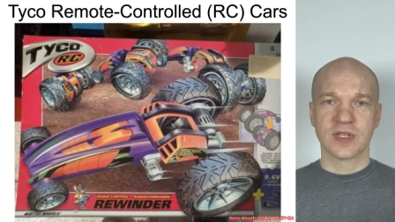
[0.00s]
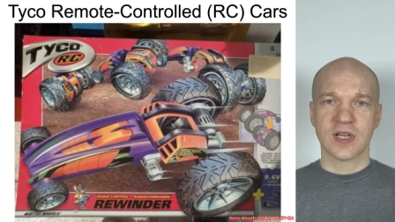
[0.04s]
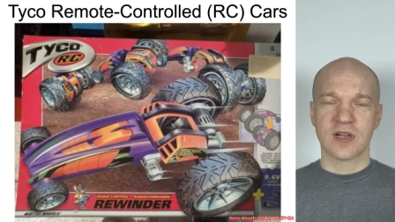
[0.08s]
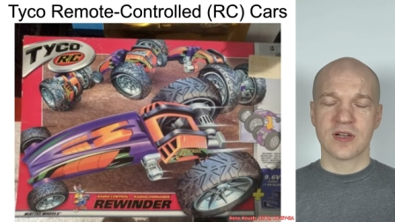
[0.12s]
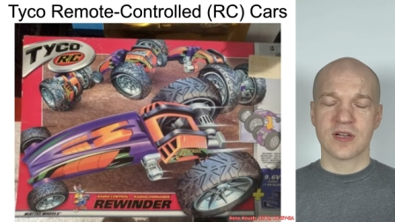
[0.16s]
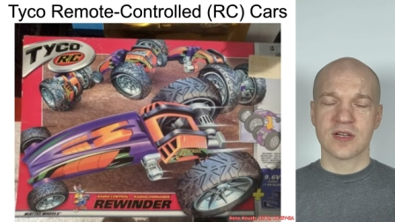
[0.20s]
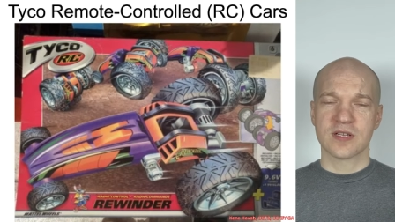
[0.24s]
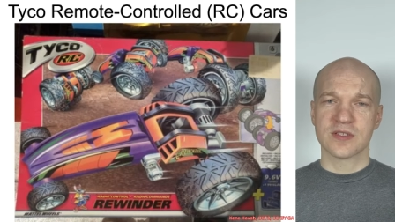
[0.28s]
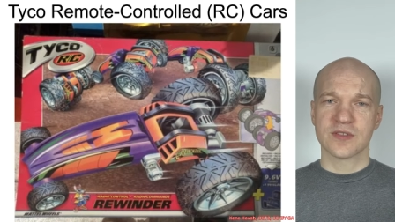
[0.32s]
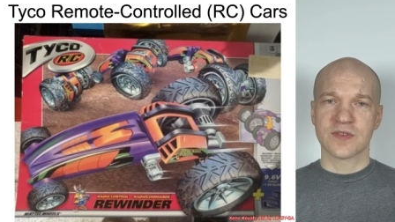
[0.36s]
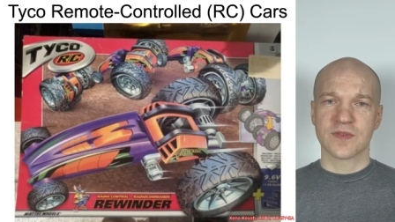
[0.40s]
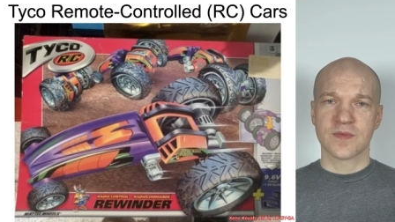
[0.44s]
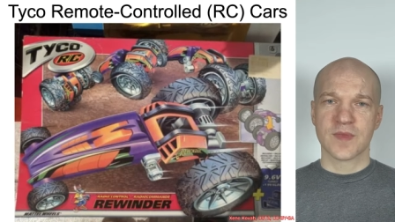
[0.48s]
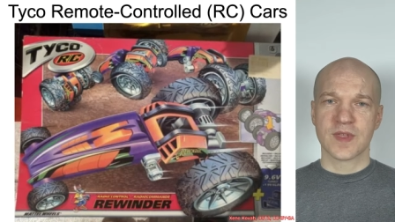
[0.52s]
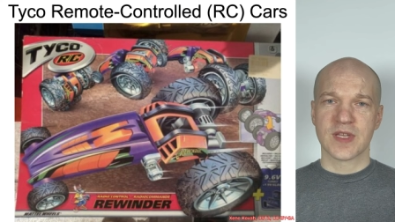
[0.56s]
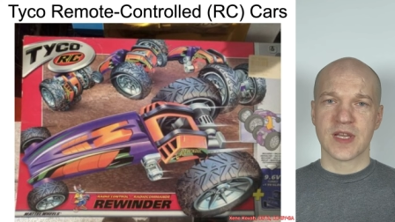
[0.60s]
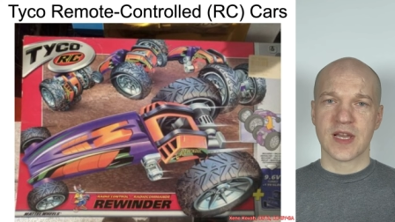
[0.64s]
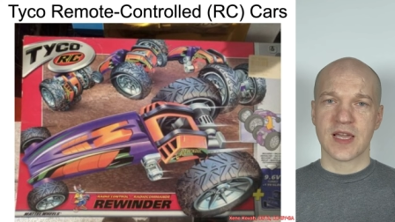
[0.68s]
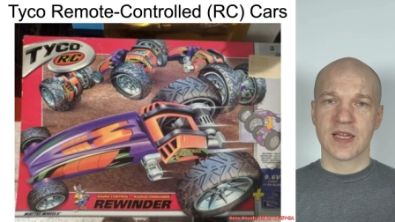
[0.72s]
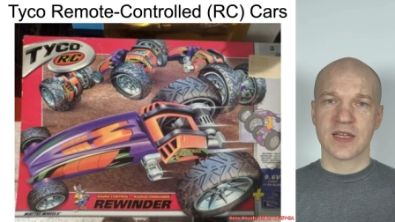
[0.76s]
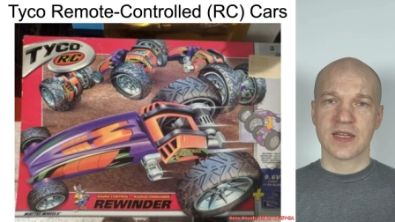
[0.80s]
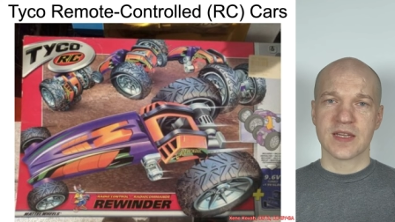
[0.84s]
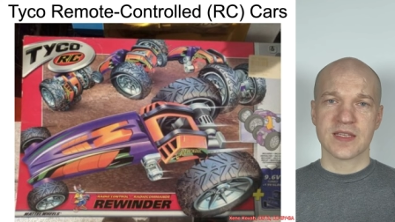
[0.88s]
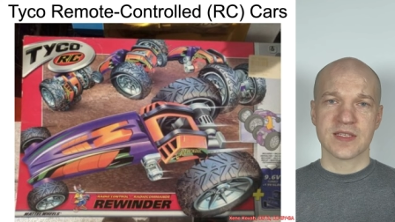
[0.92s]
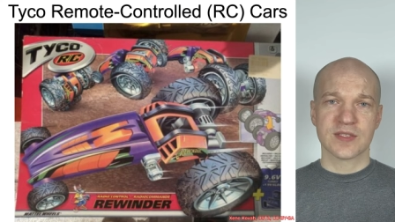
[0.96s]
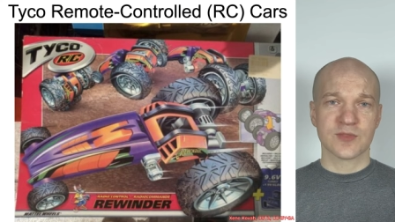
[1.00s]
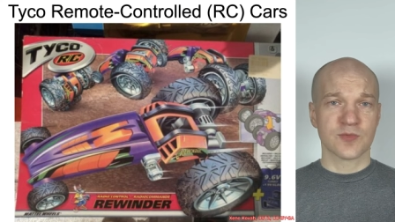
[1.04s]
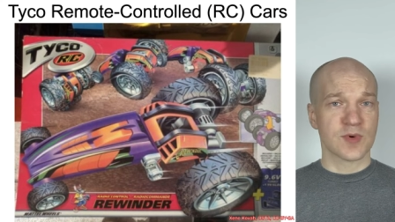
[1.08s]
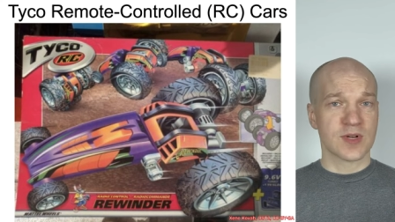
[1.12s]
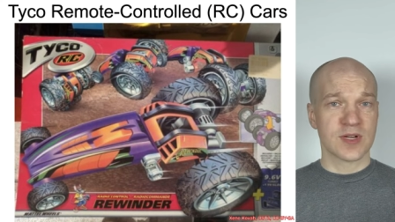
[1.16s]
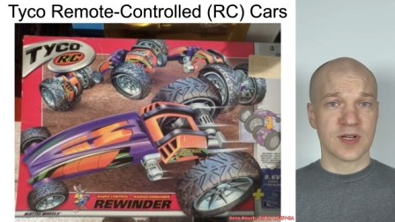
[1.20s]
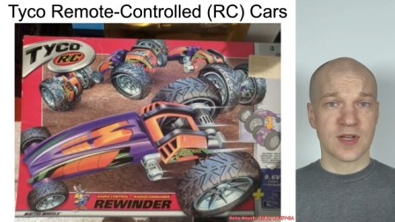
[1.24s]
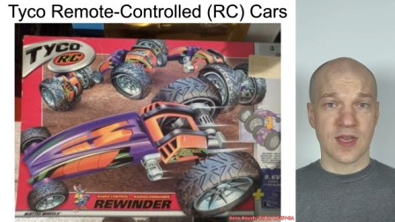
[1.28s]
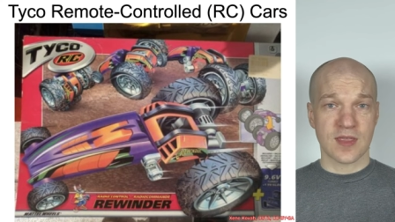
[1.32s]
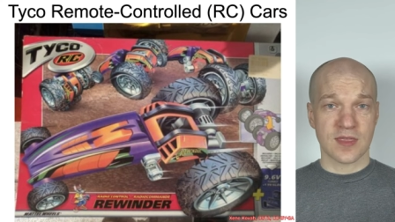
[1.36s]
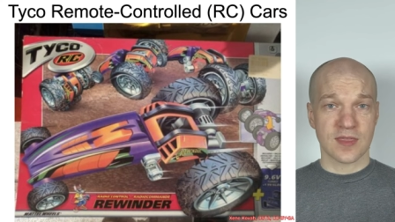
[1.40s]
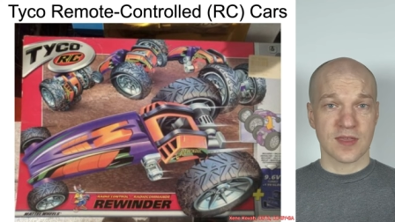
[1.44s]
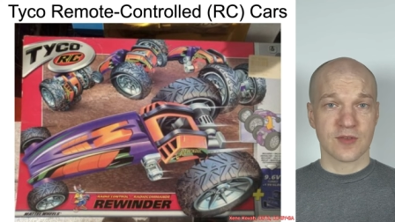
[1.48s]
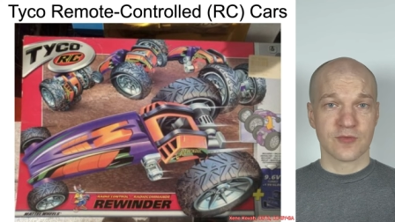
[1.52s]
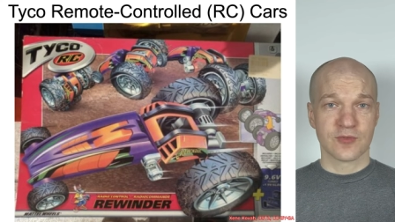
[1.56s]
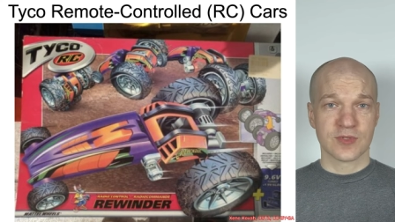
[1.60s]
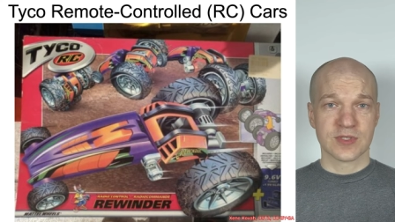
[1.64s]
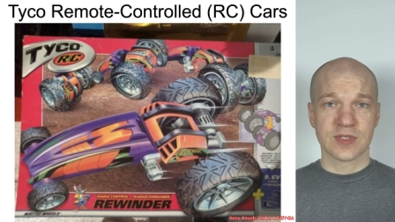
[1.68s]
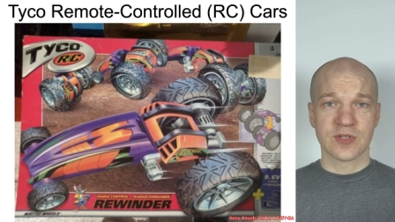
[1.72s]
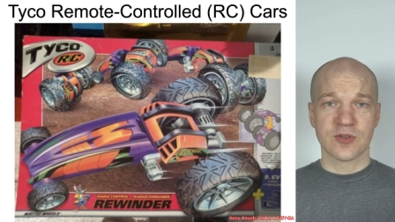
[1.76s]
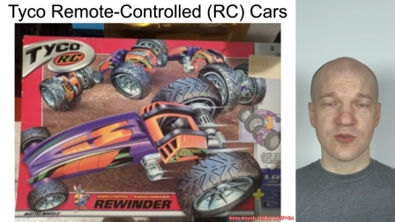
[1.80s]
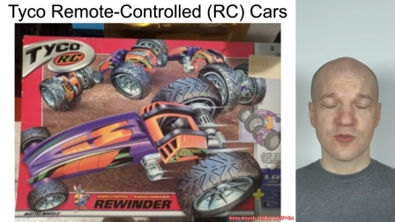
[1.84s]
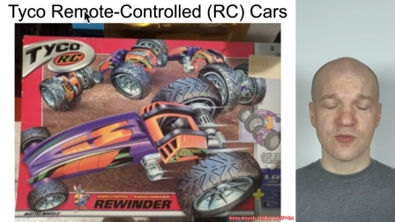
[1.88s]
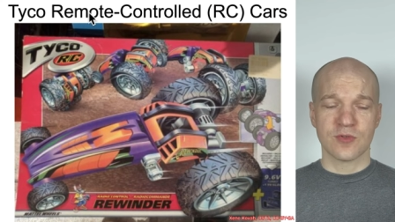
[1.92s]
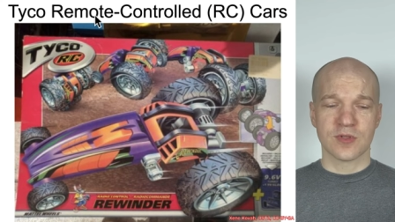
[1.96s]
cars from the 90s where nothing
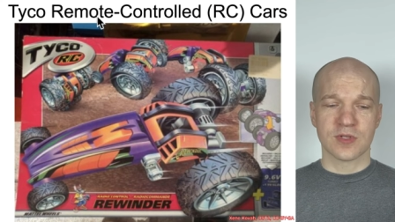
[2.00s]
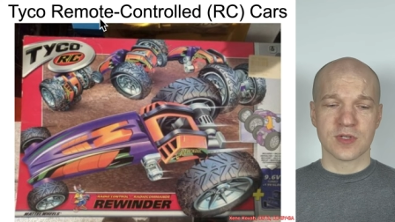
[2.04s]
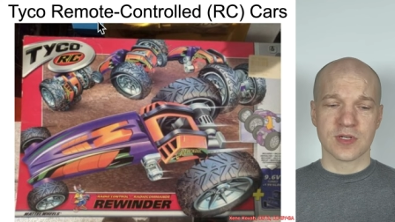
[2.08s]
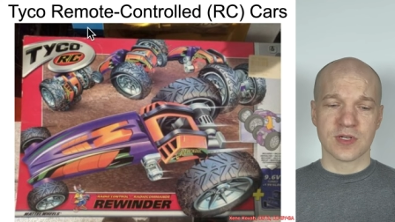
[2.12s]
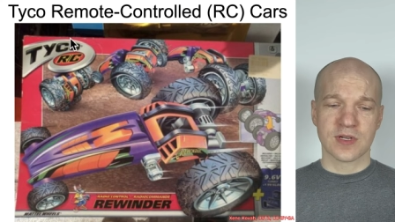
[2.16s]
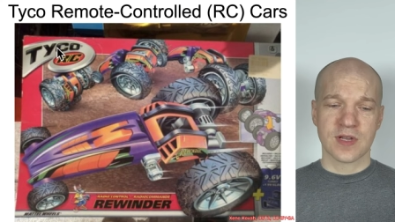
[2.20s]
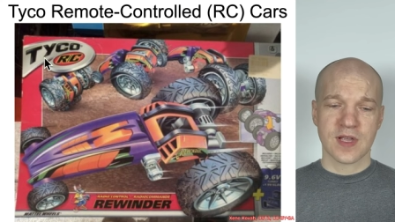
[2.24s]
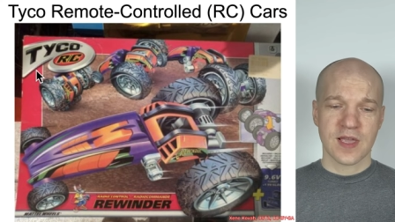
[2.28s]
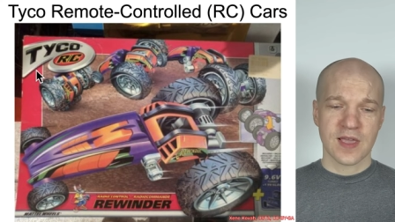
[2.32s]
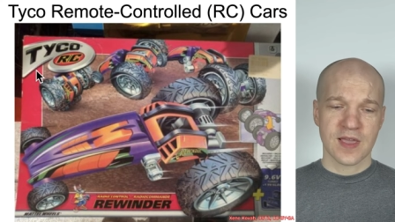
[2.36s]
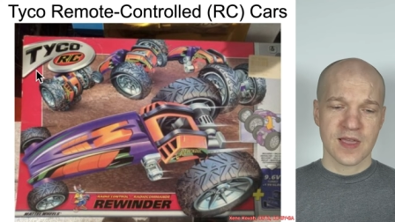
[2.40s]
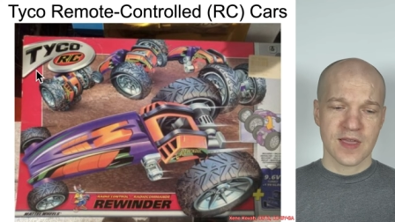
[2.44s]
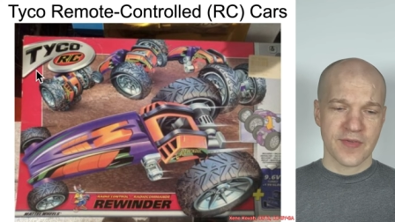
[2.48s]
was cooler